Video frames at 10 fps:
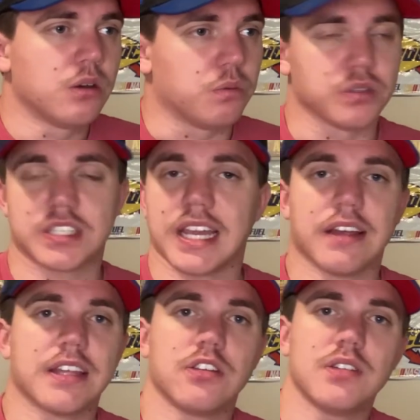We'll see how
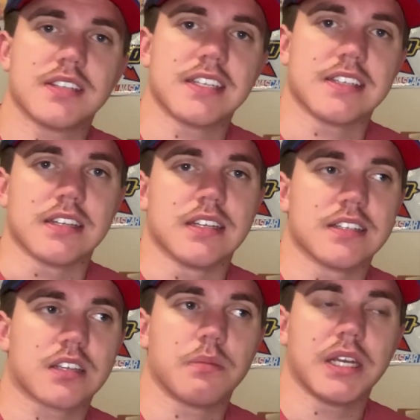they do this season.
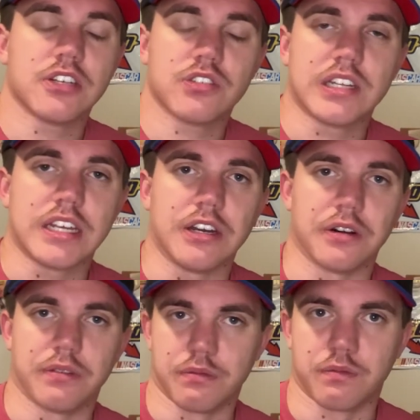It's going to be an interesting year
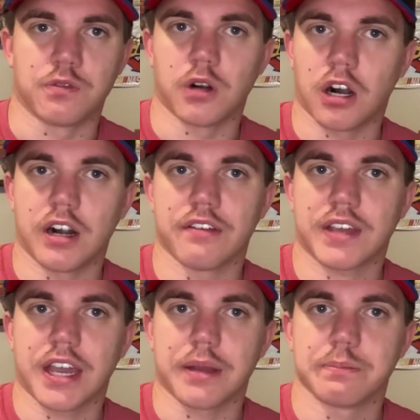for
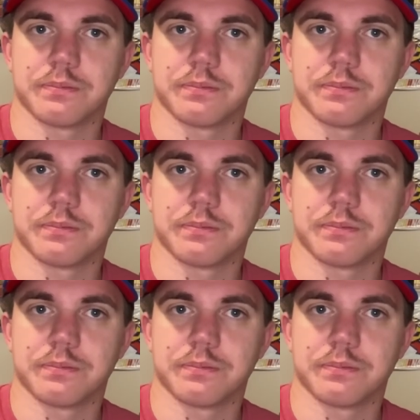RFK.